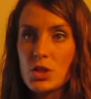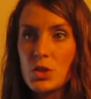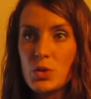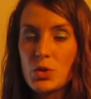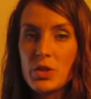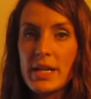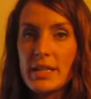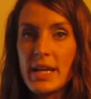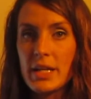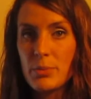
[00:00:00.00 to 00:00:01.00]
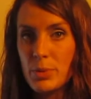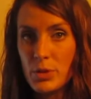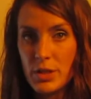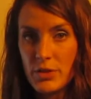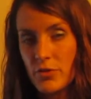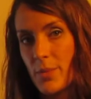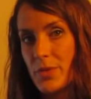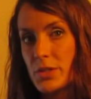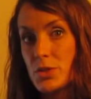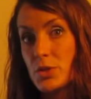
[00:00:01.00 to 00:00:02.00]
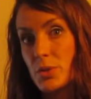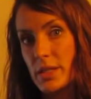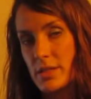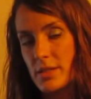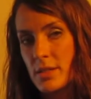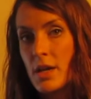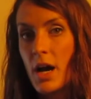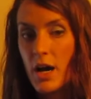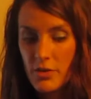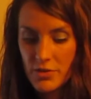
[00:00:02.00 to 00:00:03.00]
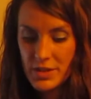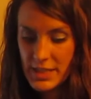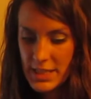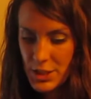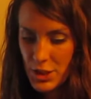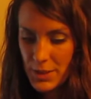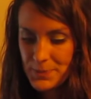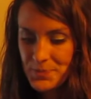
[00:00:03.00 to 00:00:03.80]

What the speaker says: to create likability from the students of the teacher.